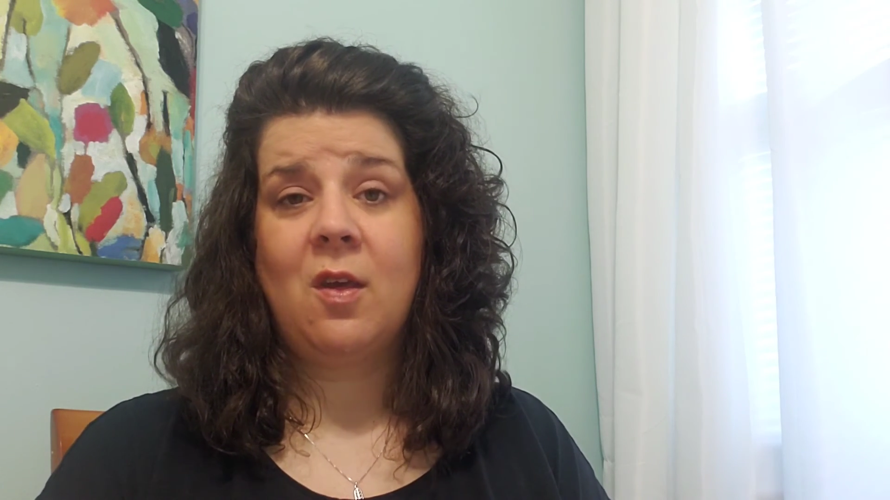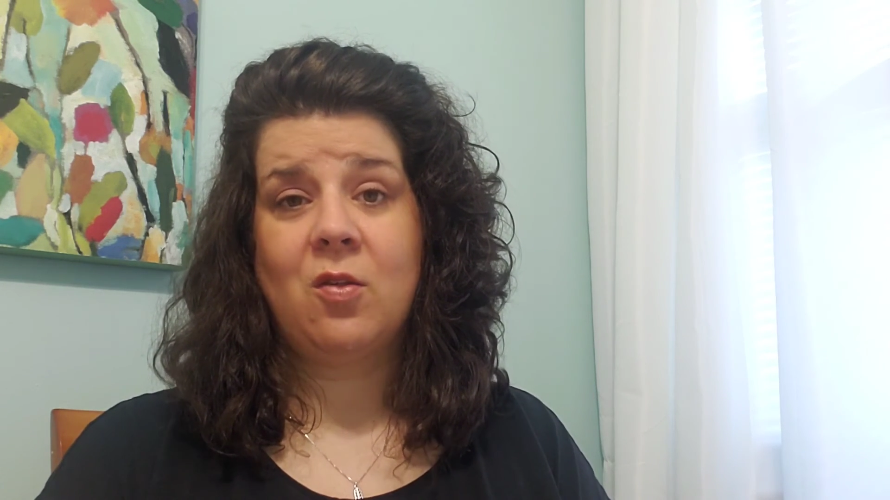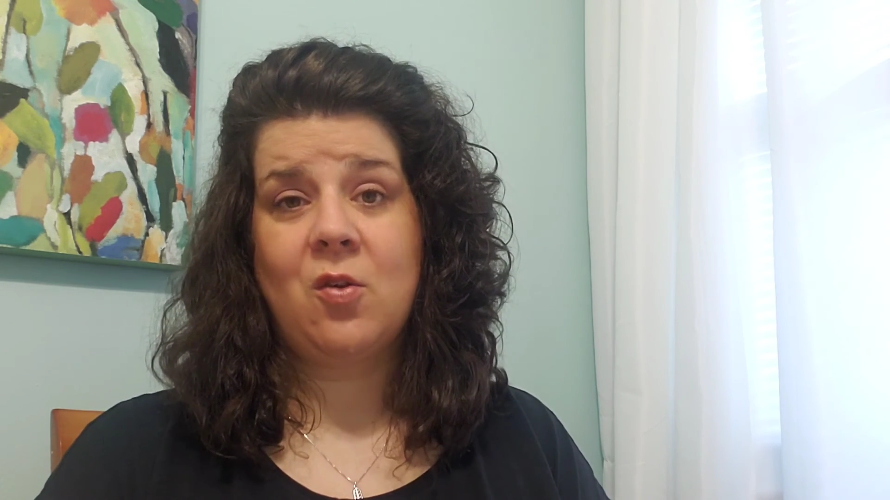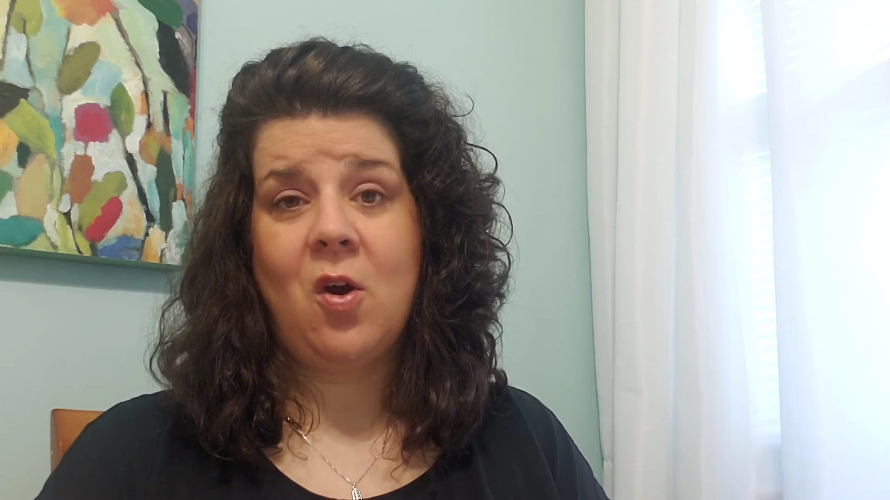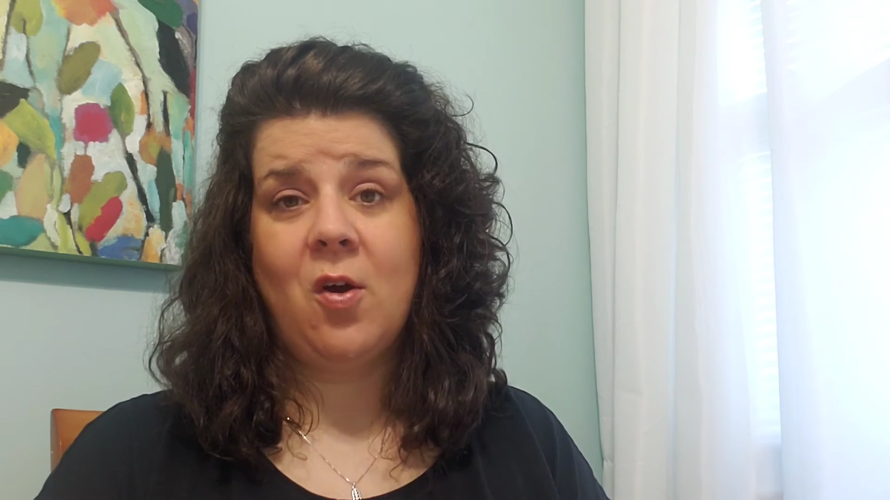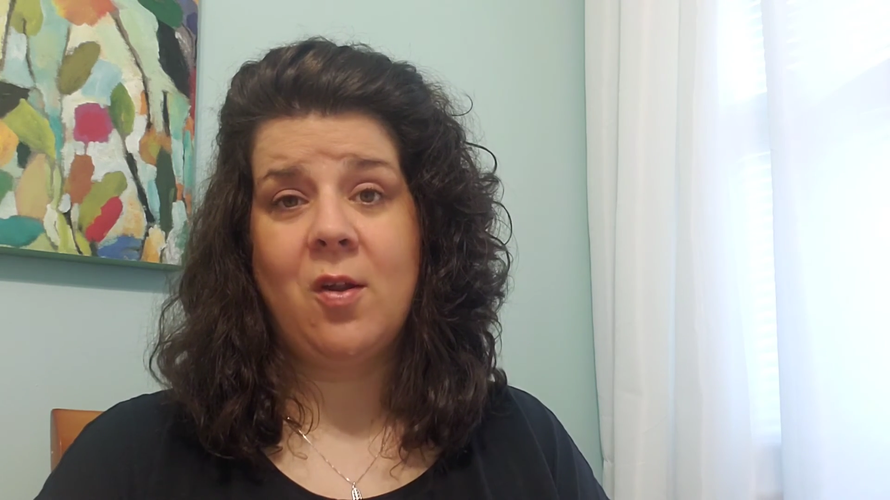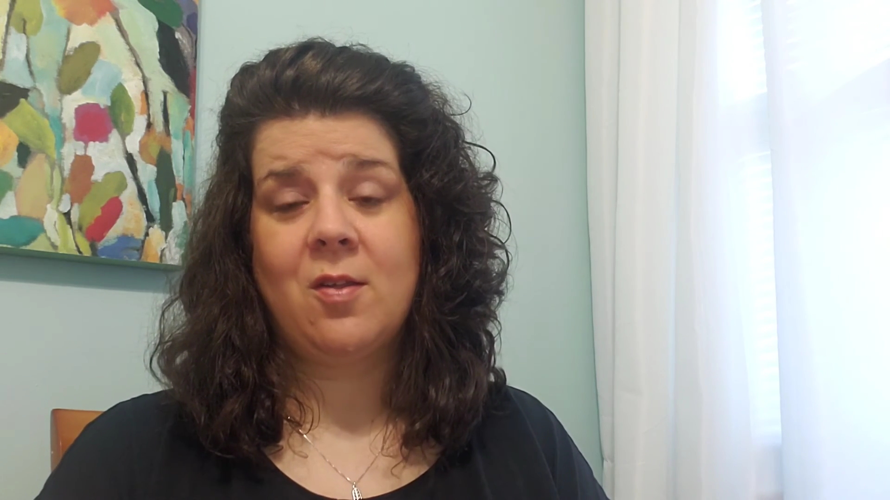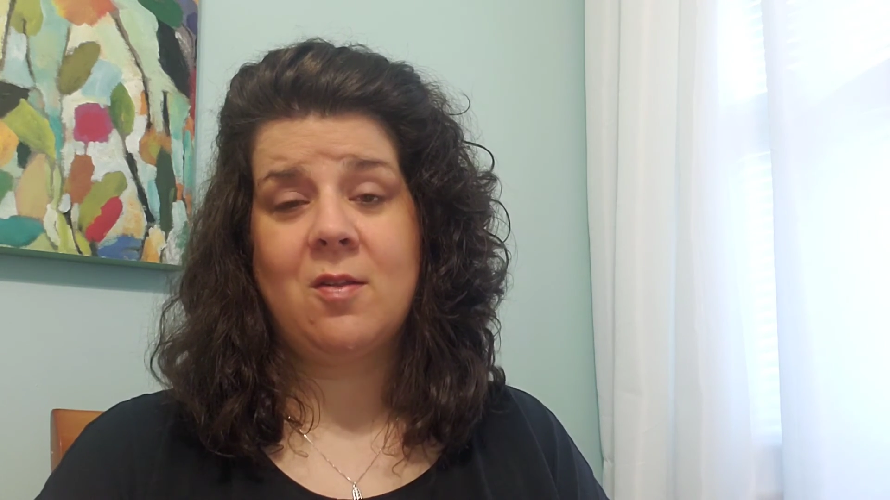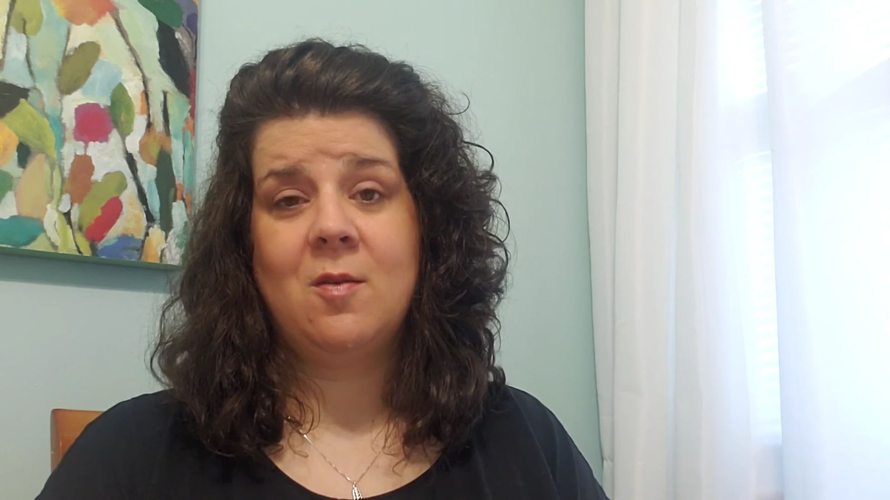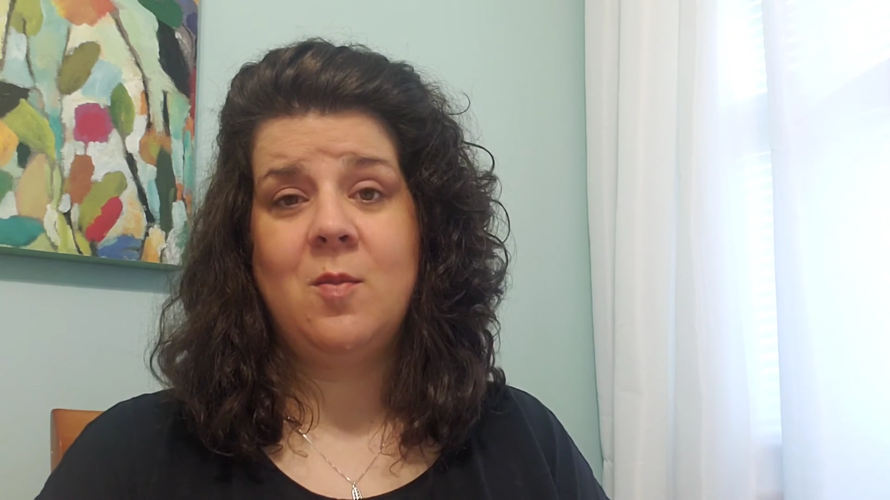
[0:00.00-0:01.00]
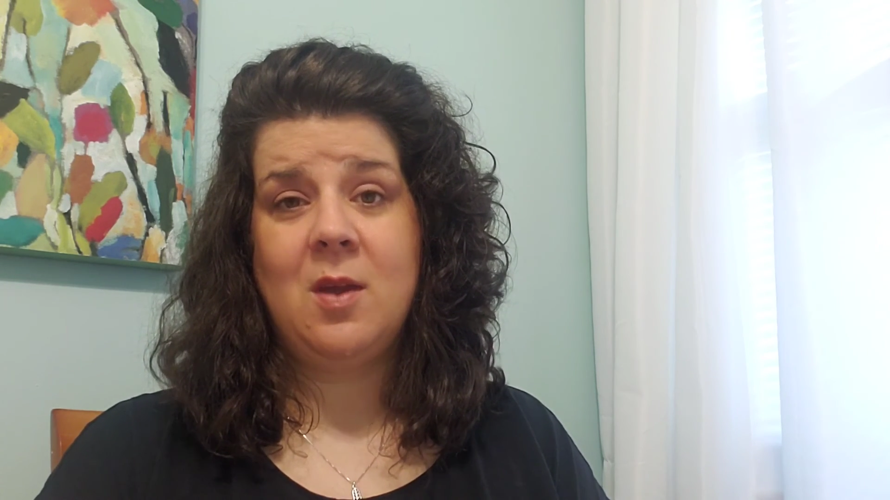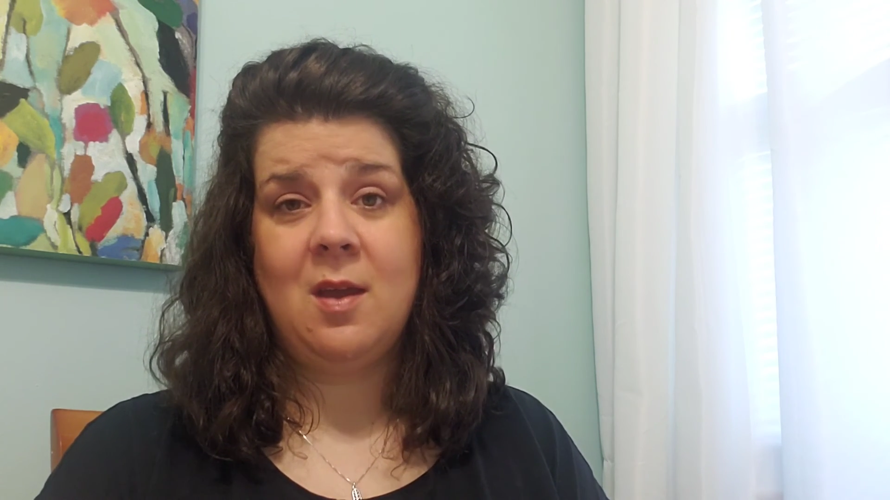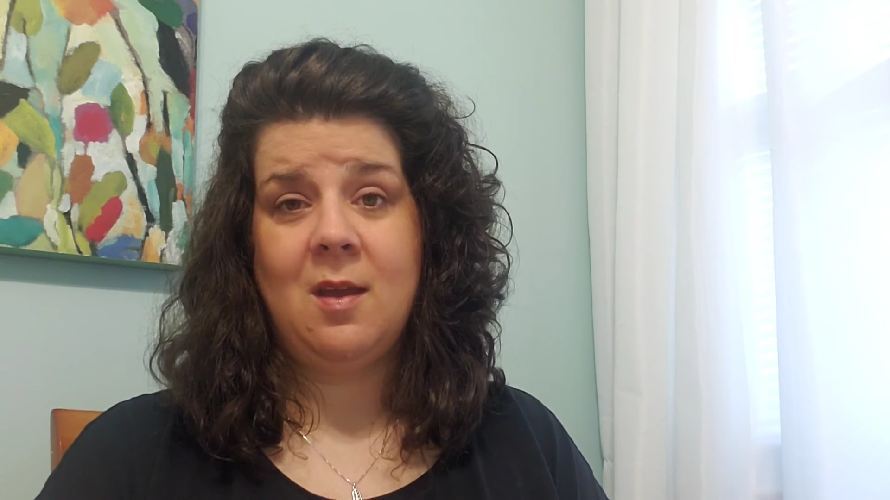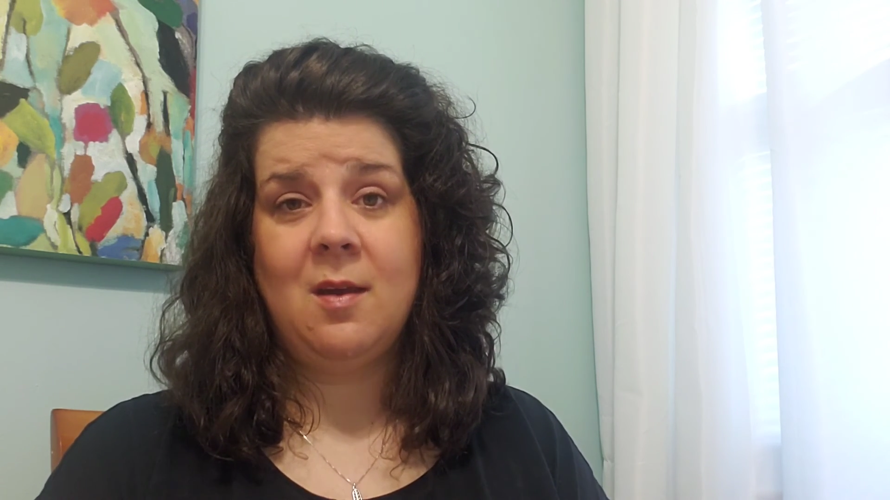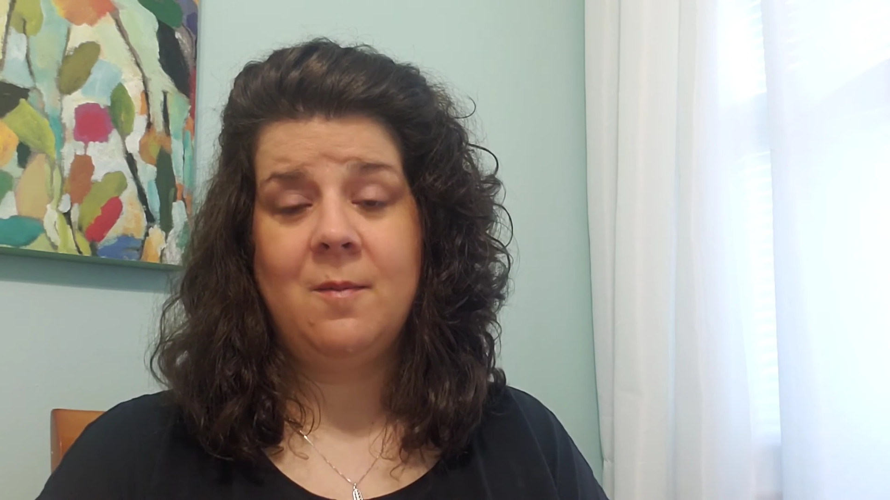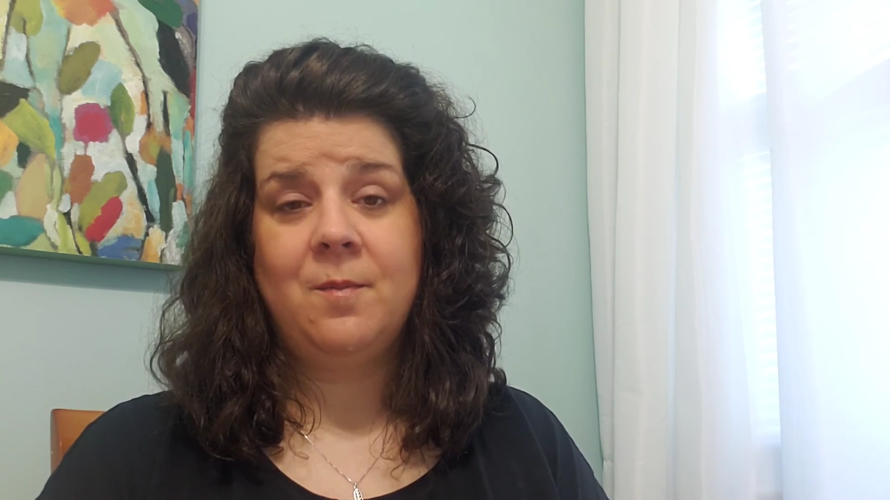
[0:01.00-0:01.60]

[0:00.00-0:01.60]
has taught us to be,